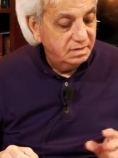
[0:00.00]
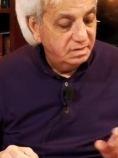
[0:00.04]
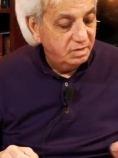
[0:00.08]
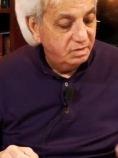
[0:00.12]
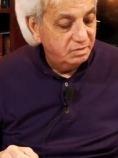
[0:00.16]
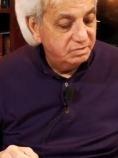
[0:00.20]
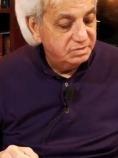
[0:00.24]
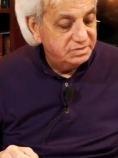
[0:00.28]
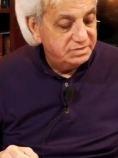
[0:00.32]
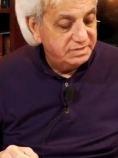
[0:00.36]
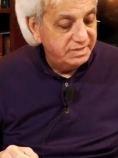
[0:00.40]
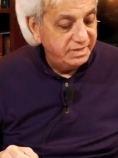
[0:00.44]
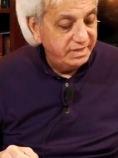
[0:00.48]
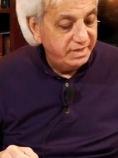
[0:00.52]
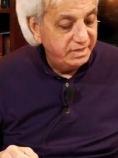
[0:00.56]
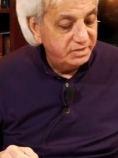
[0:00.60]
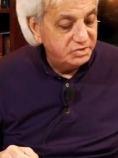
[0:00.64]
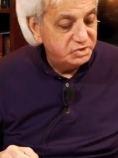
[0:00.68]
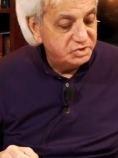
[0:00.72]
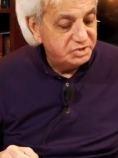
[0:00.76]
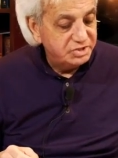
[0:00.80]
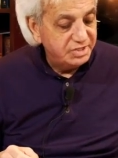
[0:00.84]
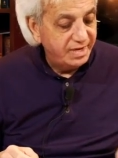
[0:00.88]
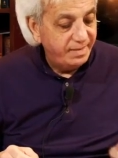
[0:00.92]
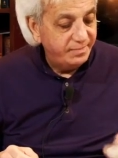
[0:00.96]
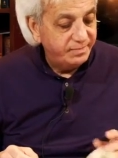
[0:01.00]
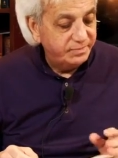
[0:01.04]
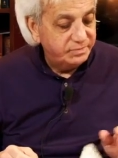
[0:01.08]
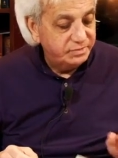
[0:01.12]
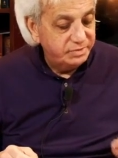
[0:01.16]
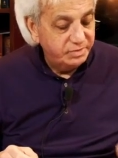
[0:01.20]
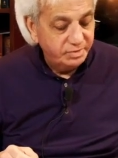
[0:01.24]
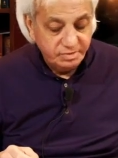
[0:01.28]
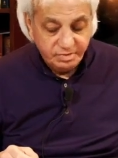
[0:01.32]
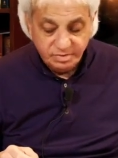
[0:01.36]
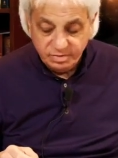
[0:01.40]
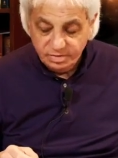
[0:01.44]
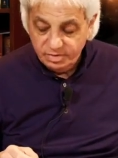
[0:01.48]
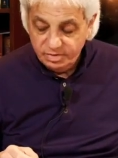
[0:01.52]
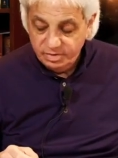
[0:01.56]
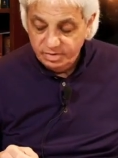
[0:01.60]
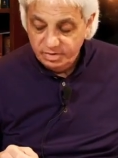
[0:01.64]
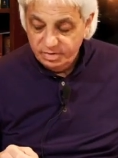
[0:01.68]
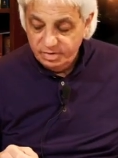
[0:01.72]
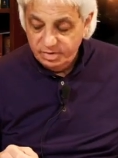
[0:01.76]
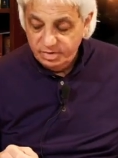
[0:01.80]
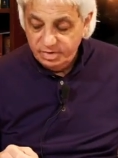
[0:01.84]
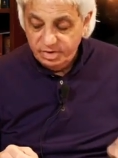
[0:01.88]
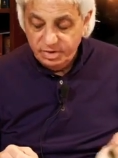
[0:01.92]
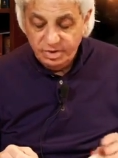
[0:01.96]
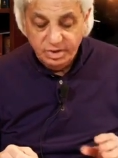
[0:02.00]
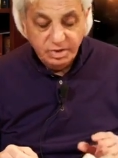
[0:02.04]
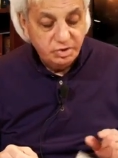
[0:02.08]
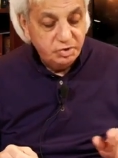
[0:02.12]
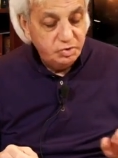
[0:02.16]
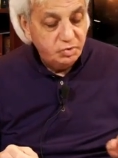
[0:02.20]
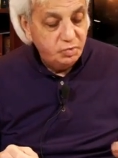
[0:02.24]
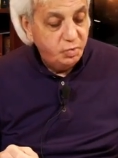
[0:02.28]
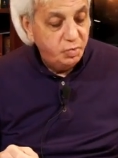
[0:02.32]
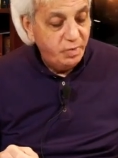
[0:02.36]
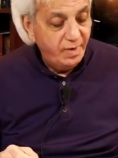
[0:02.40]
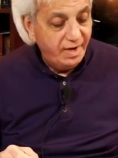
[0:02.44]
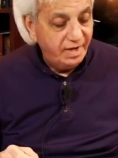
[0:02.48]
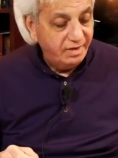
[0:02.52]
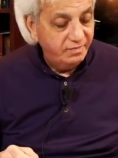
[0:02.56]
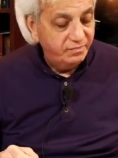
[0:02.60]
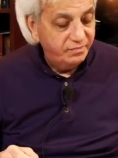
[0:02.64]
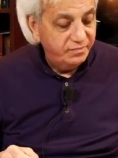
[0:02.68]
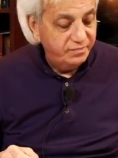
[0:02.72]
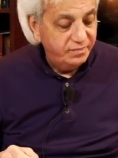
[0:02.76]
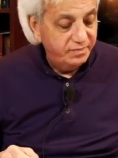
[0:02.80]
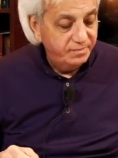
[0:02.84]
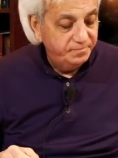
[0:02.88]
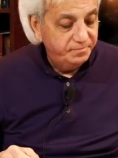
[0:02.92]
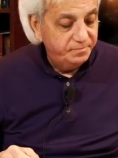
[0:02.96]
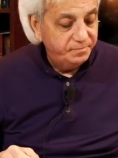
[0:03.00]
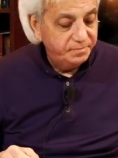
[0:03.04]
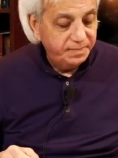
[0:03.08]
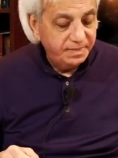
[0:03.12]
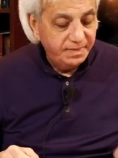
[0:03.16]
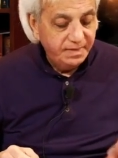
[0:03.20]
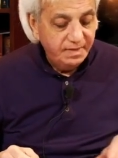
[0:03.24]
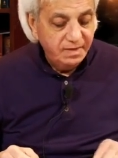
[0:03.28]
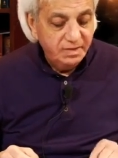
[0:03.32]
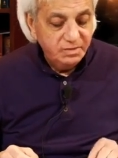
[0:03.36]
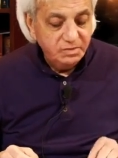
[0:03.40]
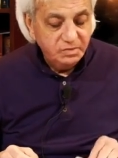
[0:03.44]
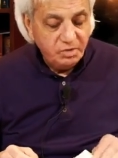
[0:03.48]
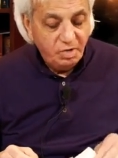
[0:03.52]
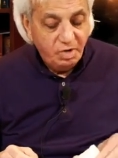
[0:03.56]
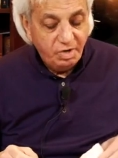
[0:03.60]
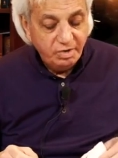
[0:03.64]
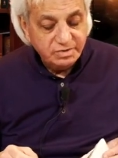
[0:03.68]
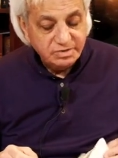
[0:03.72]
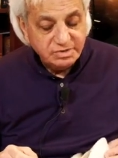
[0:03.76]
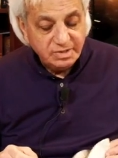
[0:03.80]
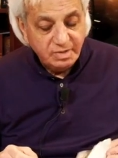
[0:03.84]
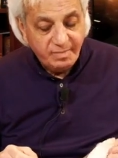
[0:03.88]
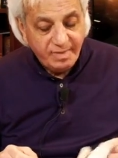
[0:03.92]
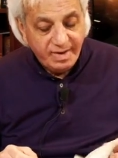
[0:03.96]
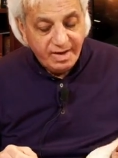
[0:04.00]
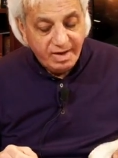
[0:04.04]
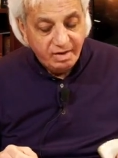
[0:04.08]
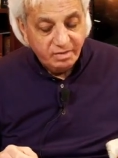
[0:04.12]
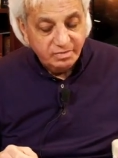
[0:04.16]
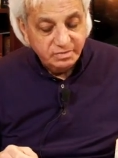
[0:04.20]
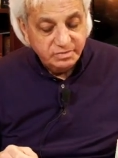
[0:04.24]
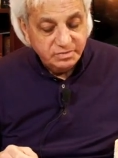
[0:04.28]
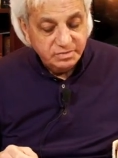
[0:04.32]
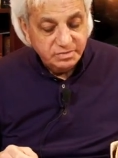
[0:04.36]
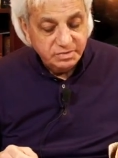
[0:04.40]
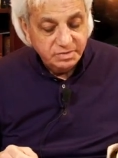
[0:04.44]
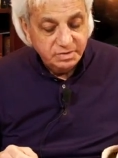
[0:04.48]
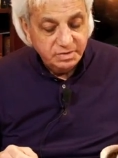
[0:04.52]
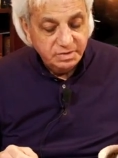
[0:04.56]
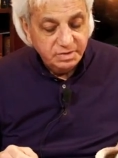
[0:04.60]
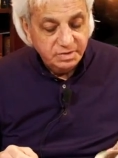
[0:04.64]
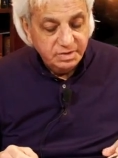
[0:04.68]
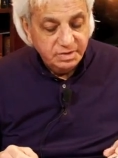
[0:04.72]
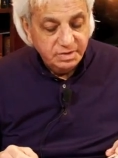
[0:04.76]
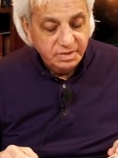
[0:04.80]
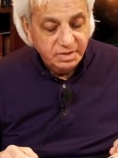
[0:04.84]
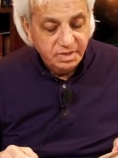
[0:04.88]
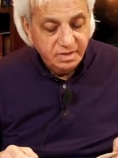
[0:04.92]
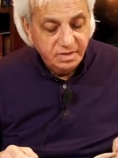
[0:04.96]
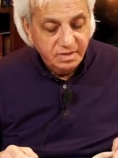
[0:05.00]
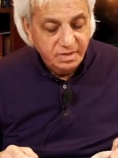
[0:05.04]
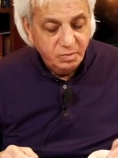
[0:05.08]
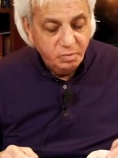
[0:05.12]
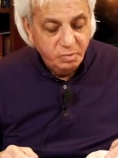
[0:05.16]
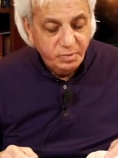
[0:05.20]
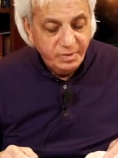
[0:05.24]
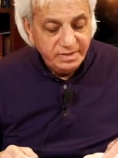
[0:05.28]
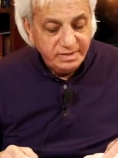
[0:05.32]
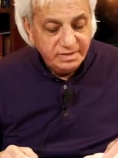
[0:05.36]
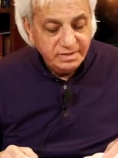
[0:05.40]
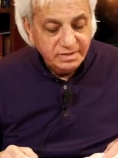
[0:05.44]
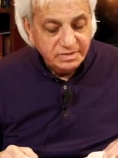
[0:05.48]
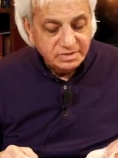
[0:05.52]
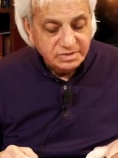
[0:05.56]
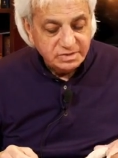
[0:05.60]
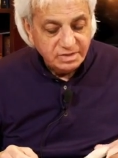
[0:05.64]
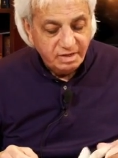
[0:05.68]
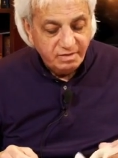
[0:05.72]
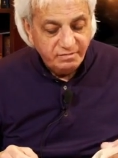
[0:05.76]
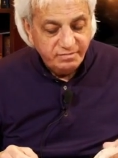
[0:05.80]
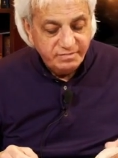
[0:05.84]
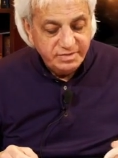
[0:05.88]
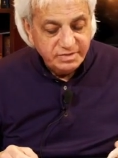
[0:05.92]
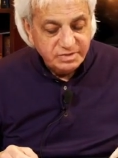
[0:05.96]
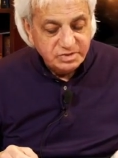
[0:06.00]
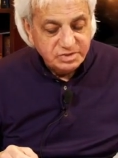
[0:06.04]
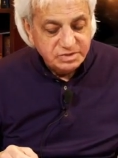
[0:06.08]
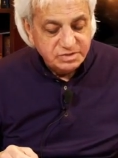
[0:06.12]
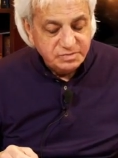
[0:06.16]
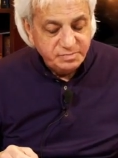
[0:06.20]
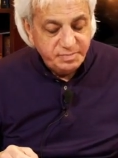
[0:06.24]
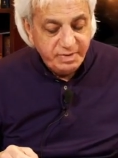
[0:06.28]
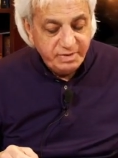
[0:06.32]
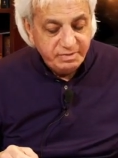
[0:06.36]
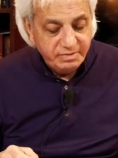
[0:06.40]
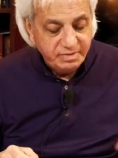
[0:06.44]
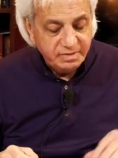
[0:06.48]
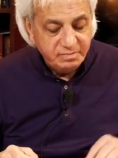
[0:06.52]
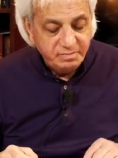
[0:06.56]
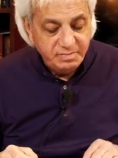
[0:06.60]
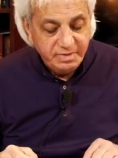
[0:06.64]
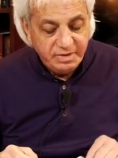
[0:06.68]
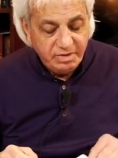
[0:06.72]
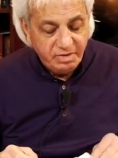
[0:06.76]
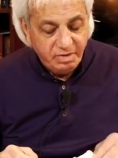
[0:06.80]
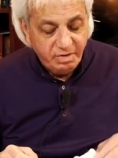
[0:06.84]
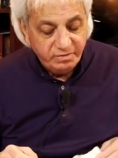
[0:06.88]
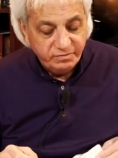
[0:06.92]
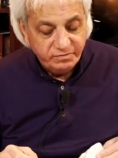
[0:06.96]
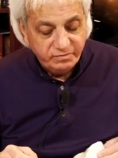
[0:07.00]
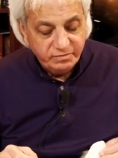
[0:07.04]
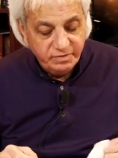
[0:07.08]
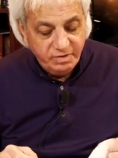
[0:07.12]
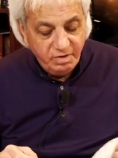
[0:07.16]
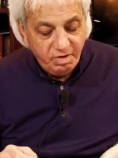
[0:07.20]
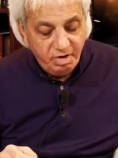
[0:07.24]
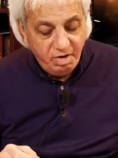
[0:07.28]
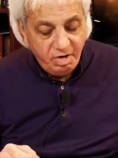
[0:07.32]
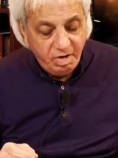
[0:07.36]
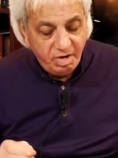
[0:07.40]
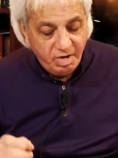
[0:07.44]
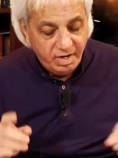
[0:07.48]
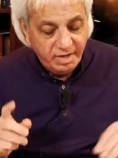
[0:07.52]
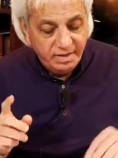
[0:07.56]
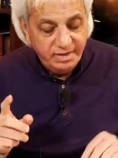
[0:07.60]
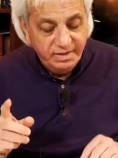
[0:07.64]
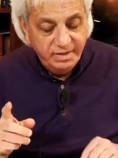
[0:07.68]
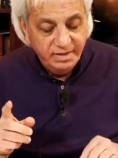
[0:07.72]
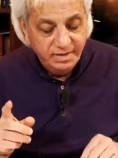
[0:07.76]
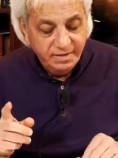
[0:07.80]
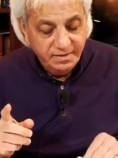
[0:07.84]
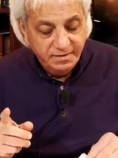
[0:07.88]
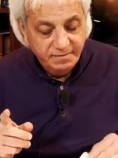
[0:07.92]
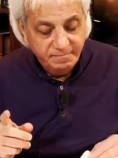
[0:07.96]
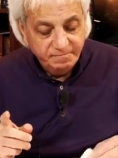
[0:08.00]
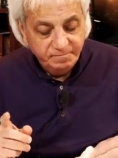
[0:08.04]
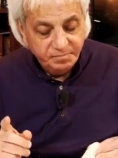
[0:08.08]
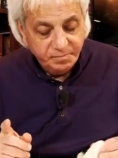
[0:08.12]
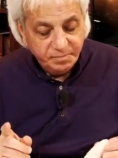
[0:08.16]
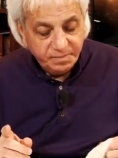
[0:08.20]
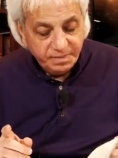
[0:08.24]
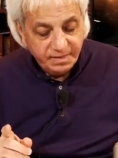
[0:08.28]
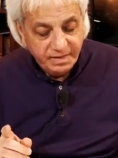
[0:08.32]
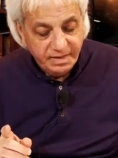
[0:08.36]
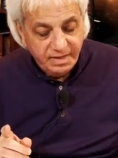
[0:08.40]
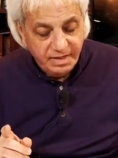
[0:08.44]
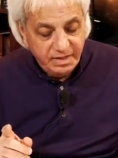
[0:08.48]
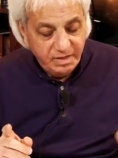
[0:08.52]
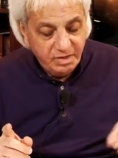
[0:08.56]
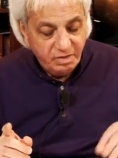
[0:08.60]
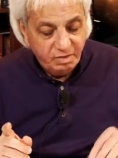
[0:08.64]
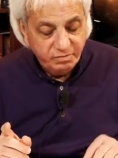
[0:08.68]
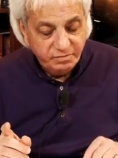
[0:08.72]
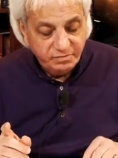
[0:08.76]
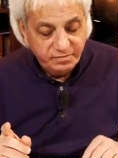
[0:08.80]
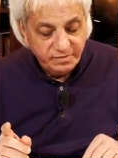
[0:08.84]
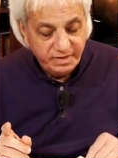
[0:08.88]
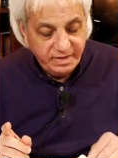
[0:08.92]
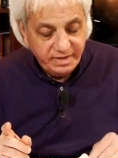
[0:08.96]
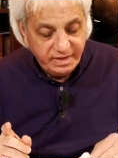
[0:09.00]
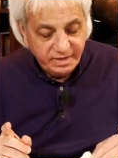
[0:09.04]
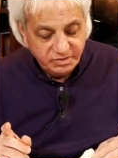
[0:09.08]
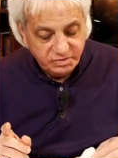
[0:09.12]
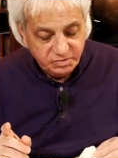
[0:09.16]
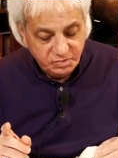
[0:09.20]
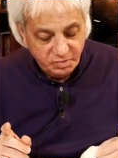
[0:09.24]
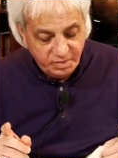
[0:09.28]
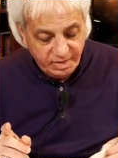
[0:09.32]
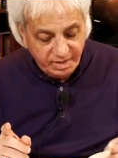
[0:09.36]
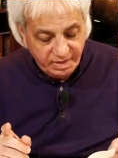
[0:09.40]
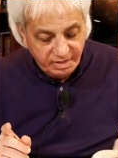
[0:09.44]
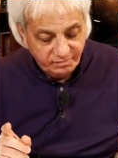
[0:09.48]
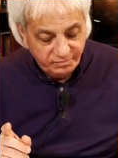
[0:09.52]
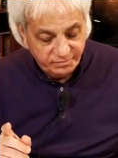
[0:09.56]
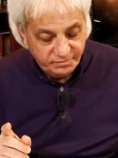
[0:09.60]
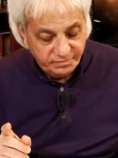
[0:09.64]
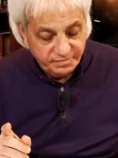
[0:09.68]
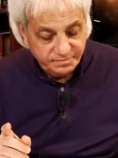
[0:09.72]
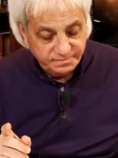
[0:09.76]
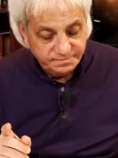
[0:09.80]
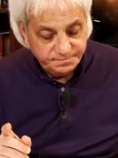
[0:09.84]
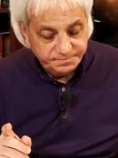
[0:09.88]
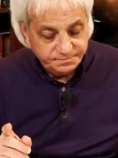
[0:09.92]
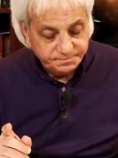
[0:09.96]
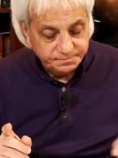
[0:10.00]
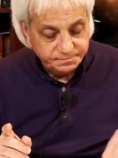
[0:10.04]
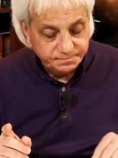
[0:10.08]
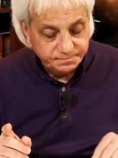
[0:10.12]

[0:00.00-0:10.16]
Hosea chapter 12 talks about the witness of the Spirit because God in Hosea 12